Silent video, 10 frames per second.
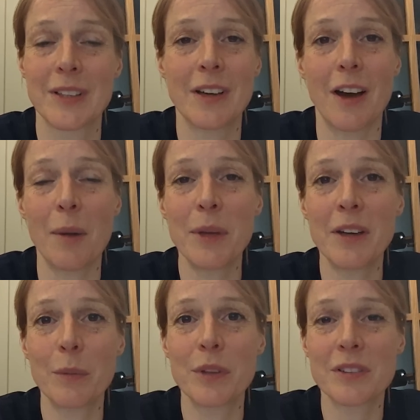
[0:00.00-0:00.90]
Yeah, I mean,
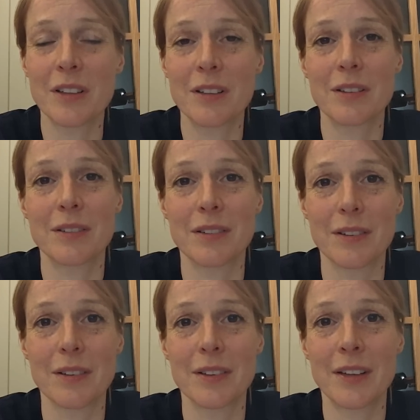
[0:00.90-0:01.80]
no one is going to
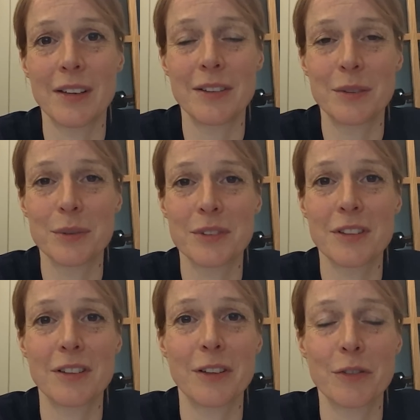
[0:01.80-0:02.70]
get you to a
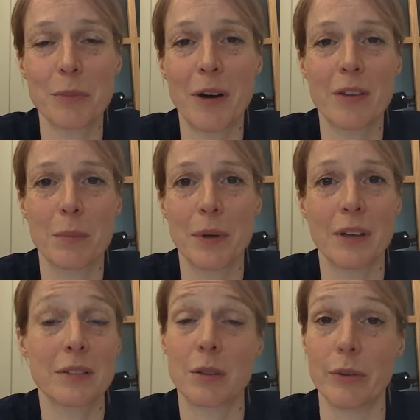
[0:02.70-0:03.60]
start line of a marathon and be
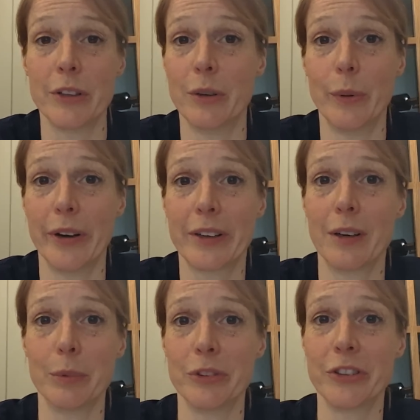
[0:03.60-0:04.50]
like, sorry, you're not wearing
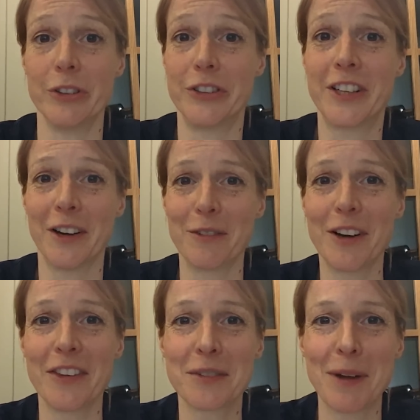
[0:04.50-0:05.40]
carbon shoes, you can't
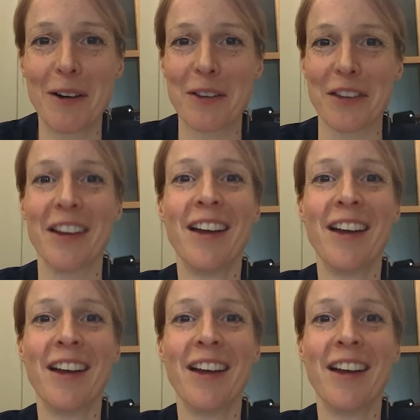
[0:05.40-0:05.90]
run this marathon.